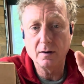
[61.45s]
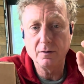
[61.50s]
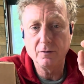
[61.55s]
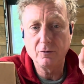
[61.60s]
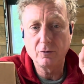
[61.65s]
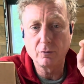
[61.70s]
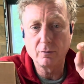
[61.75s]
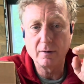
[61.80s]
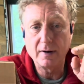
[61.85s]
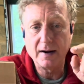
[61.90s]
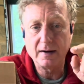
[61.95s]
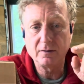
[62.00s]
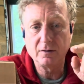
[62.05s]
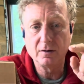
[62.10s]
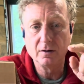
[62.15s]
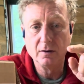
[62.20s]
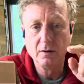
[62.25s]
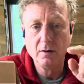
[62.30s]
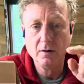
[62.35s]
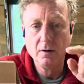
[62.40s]
direct
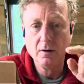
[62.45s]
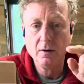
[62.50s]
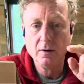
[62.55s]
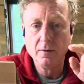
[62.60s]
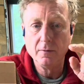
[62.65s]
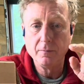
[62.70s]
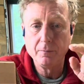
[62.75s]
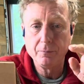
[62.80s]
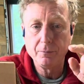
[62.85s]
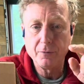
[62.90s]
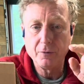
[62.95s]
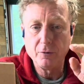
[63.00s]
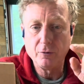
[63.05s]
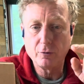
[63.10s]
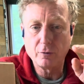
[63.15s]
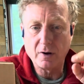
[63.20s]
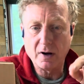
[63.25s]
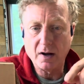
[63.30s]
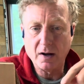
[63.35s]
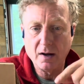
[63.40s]

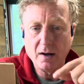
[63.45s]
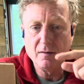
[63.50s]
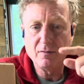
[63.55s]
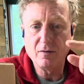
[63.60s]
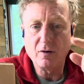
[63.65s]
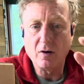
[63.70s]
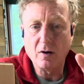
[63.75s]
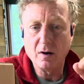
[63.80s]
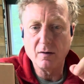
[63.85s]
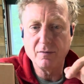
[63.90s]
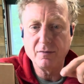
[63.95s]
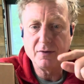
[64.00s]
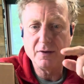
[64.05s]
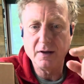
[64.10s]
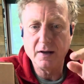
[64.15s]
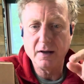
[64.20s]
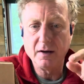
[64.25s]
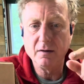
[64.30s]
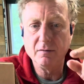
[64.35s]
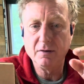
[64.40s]
drive off the
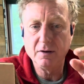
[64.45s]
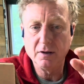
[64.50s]
end of the